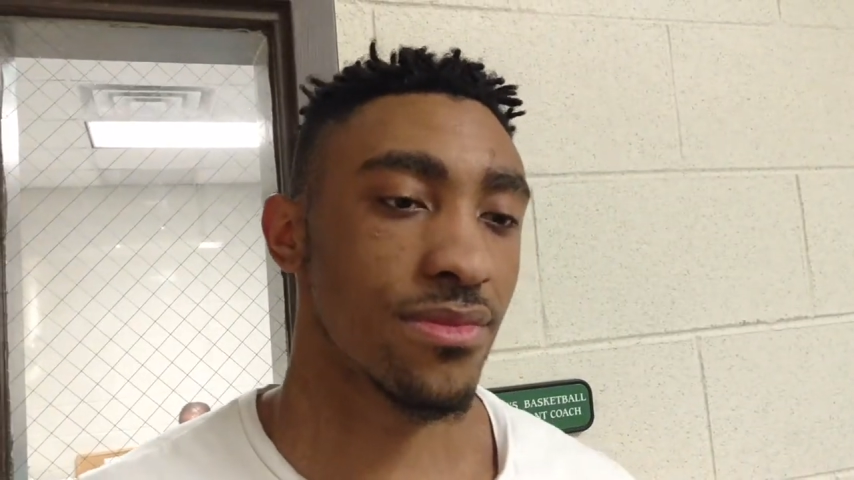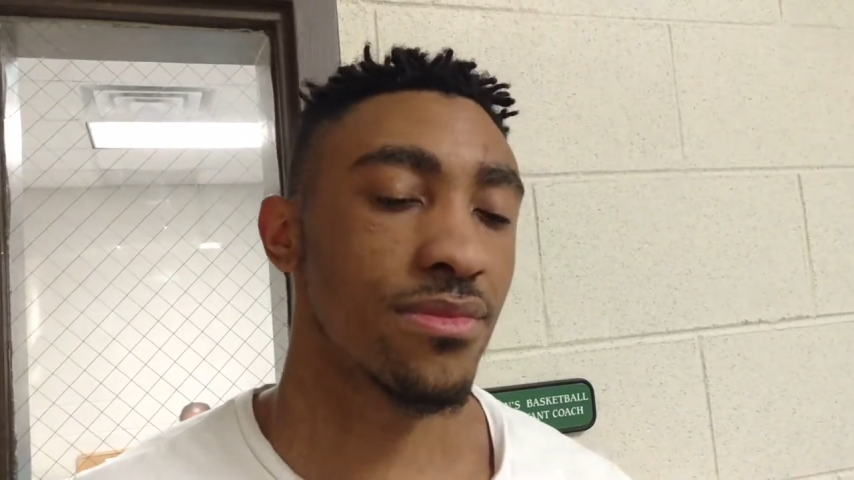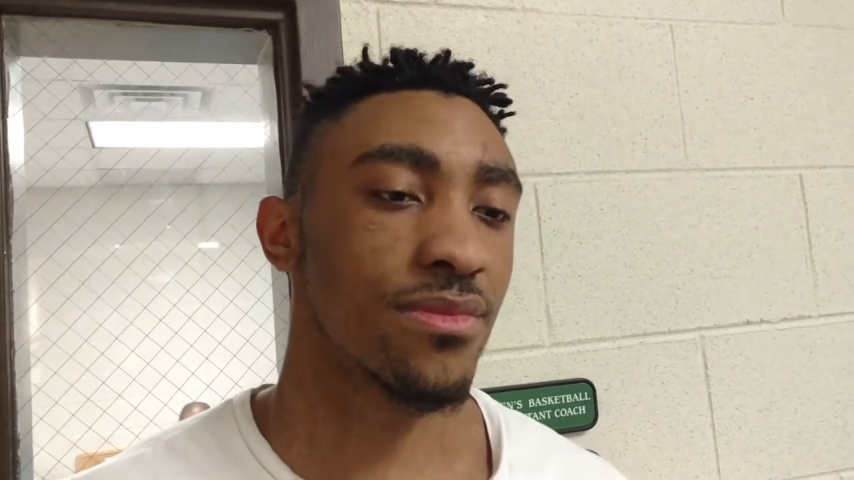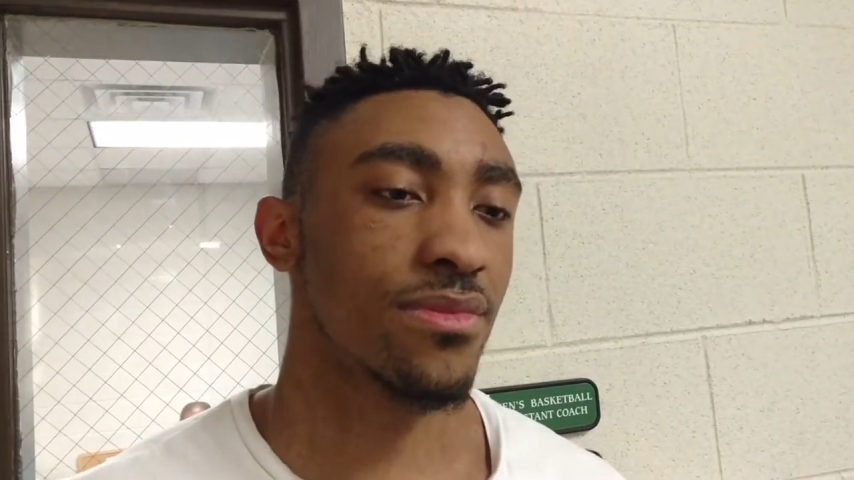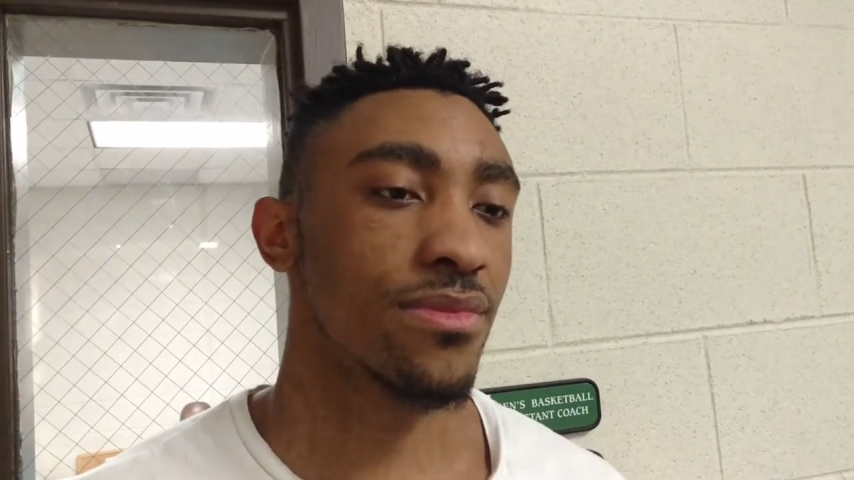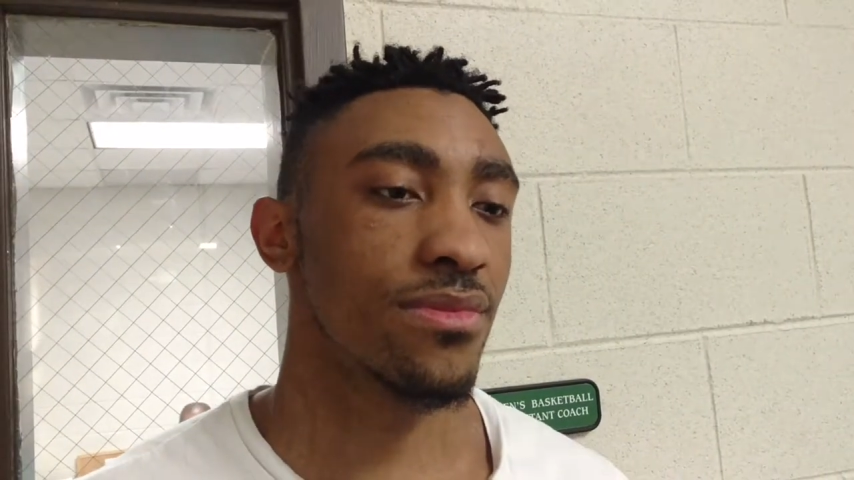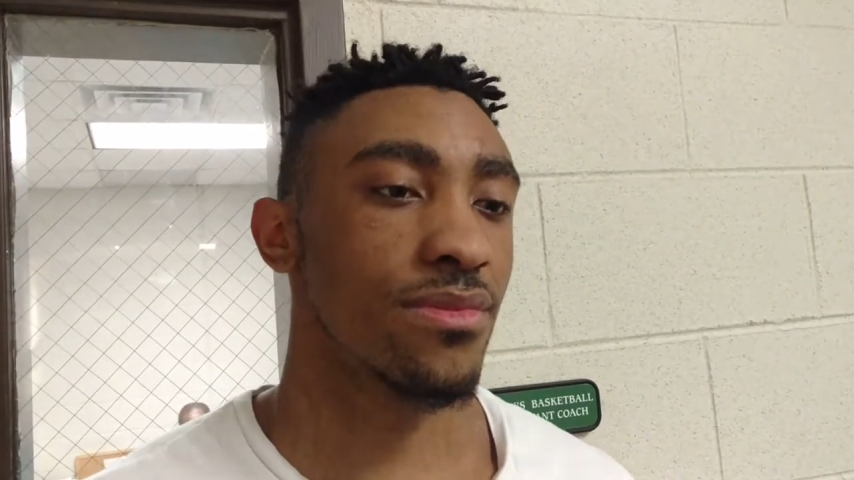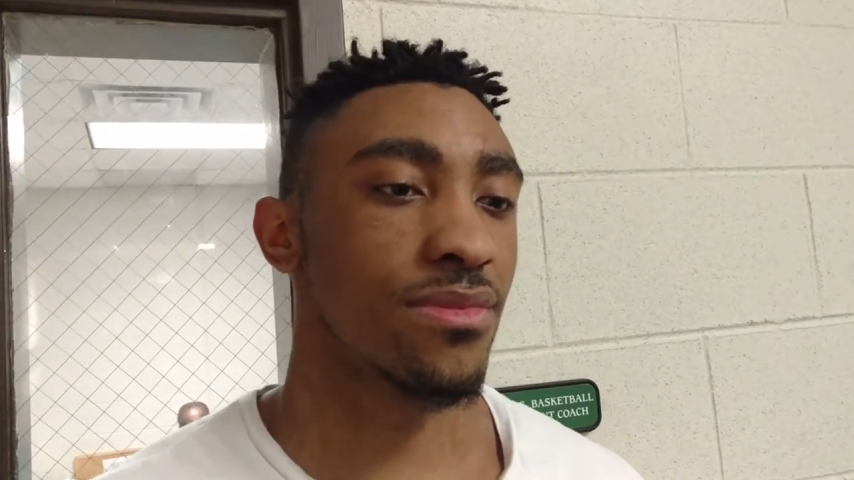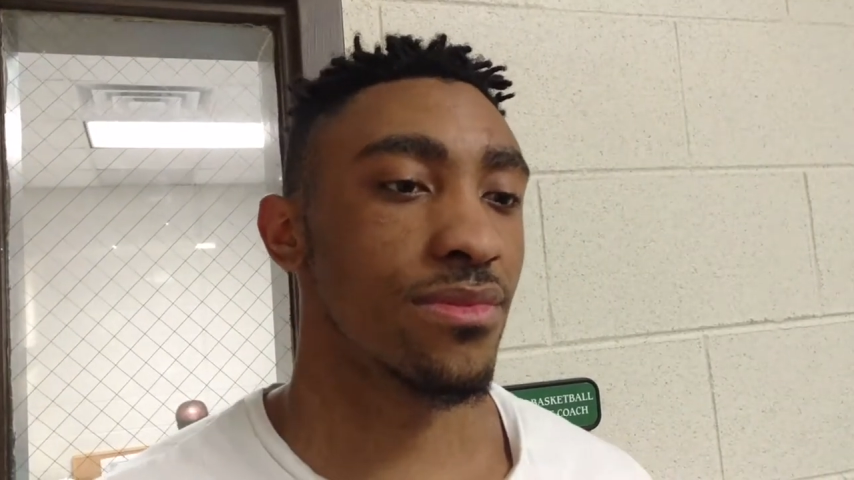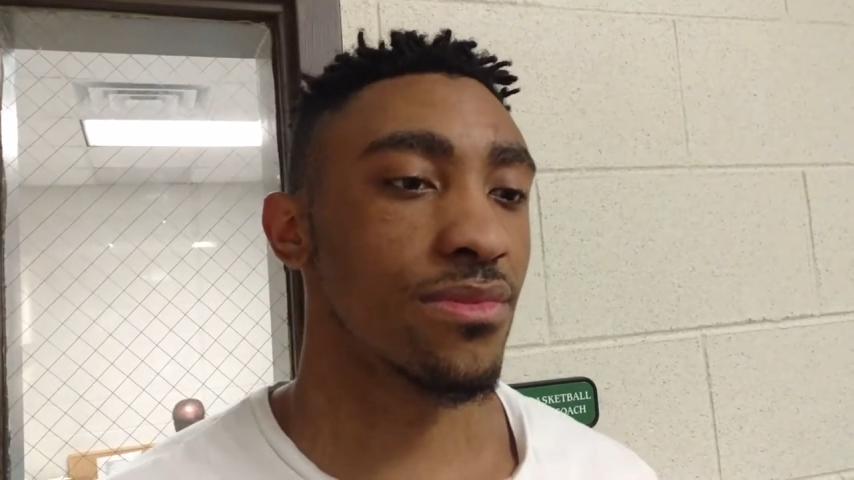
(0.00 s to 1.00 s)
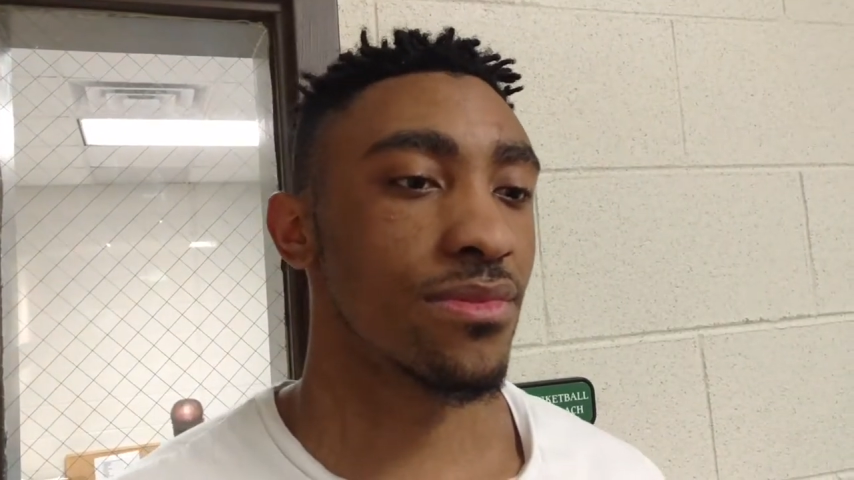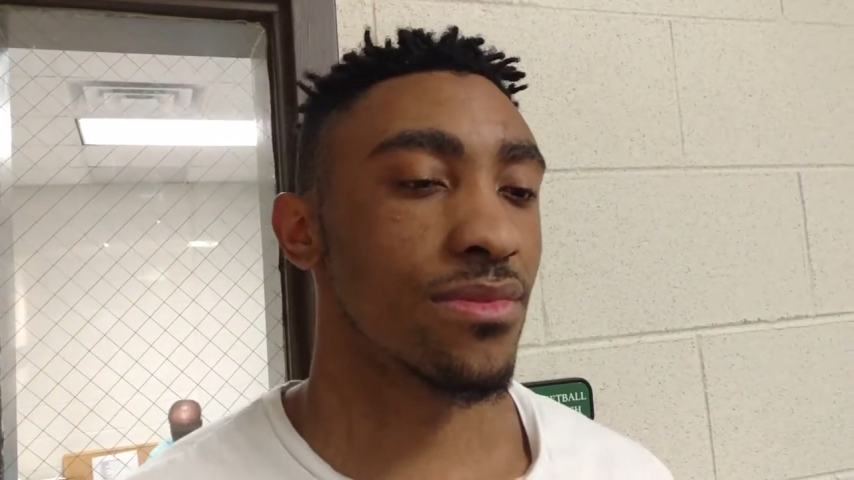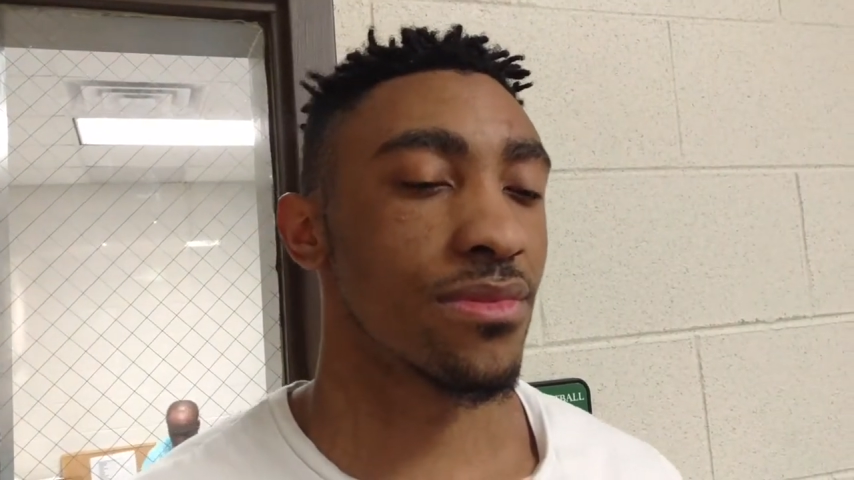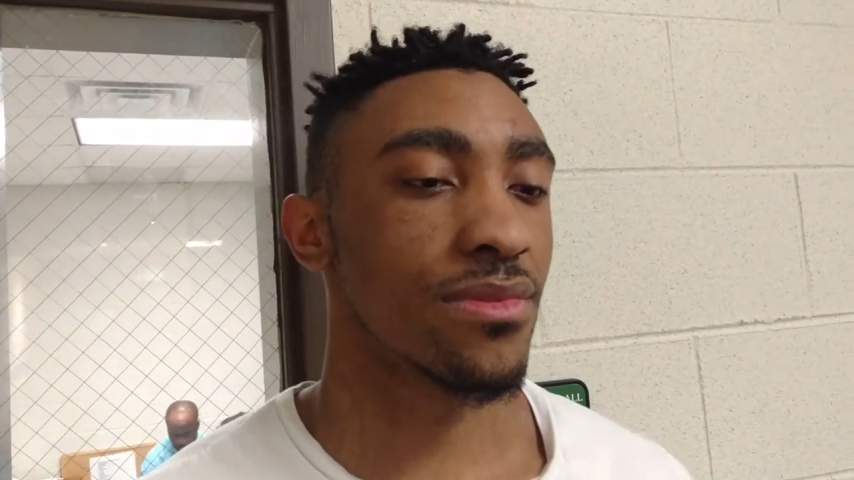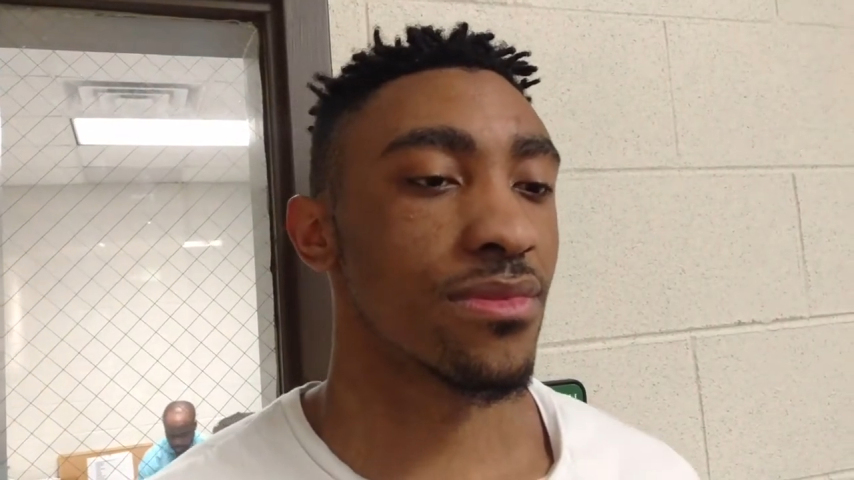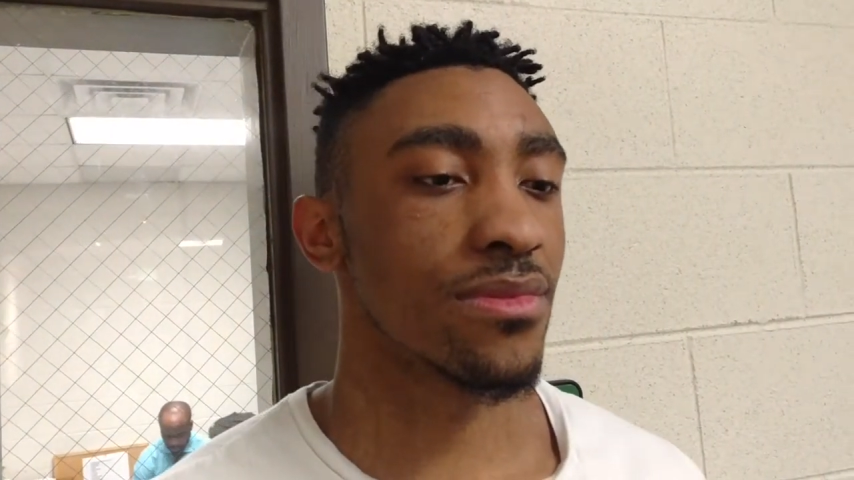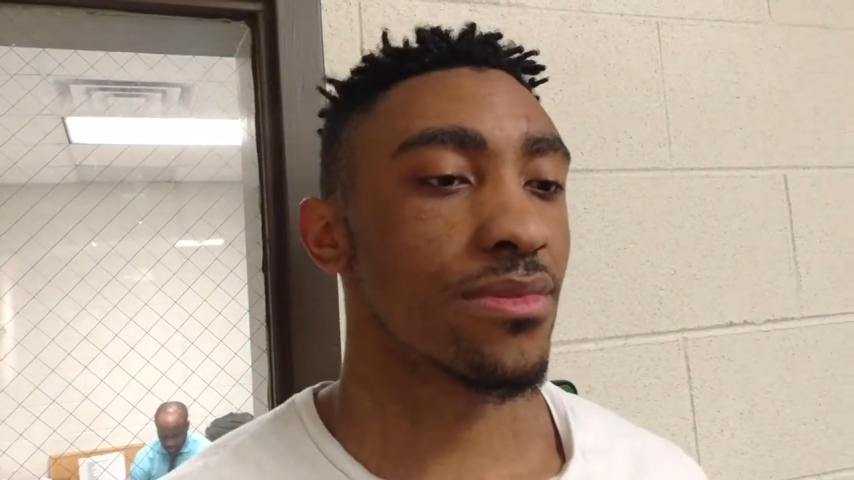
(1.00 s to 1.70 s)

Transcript: what does that feel like to be able to get